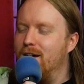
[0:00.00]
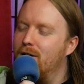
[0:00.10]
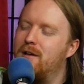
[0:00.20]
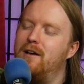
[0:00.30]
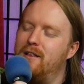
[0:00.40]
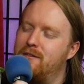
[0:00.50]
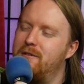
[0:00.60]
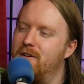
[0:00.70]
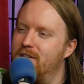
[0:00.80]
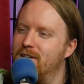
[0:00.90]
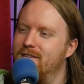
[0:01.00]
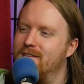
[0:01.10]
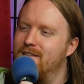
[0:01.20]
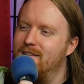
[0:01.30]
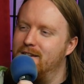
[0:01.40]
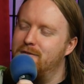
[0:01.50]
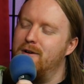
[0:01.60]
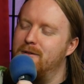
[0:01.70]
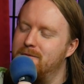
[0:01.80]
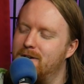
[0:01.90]
Okay, that's fair then. Yeah, that's
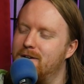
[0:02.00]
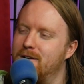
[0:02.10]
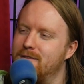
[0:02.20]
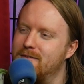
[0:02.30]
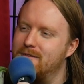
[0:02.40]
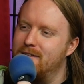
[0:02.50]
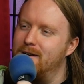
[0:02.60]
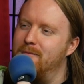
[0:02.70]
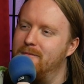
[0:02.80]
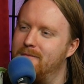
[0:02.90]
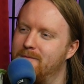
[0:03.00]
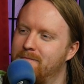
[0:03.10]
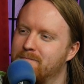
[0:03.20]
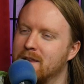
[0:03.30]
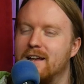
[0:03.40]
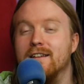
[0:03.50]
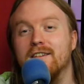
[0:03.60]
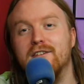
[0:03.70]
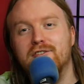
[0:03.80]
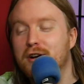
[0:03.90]
fair. All right, damn. And
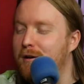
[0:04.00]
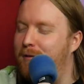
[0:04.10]
that's our show,